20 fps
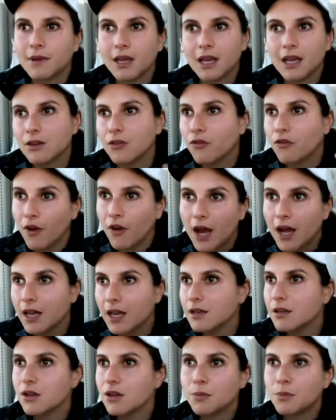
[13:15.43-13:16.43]
it's
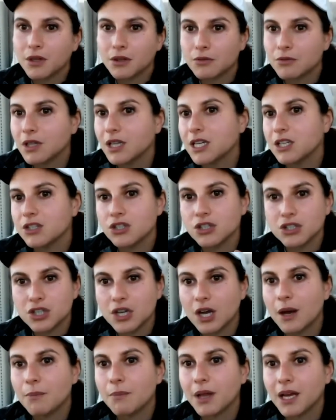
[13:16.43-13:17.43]
fun, you build a
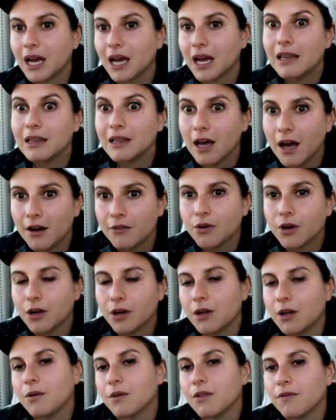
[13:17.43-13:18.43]
relationship, like, I love
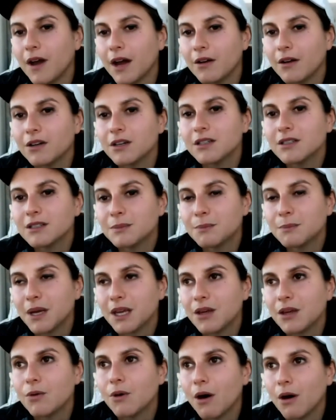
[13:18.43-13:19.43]
working with founders, but
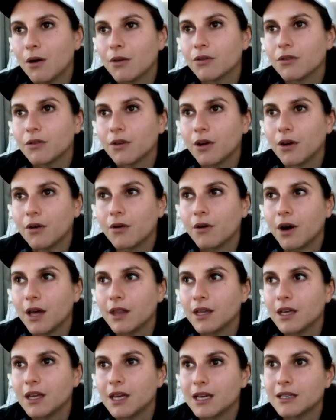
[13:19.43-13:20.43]
you also, I
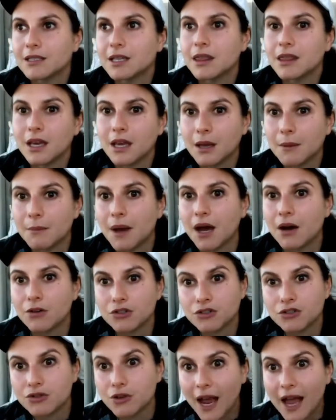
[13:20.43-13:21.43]
think, get to think about
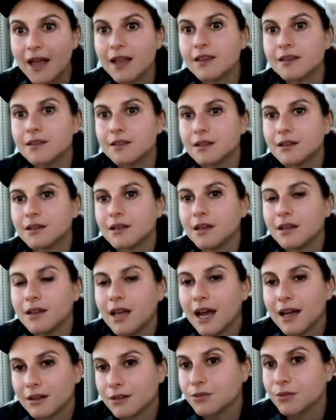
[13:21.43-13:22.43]
trends, and
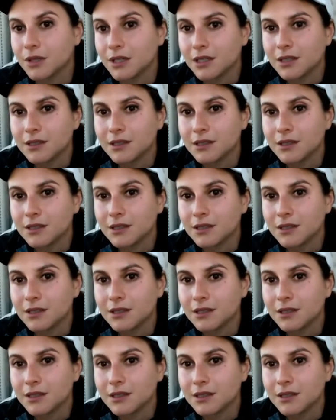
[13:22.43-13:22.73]
that's really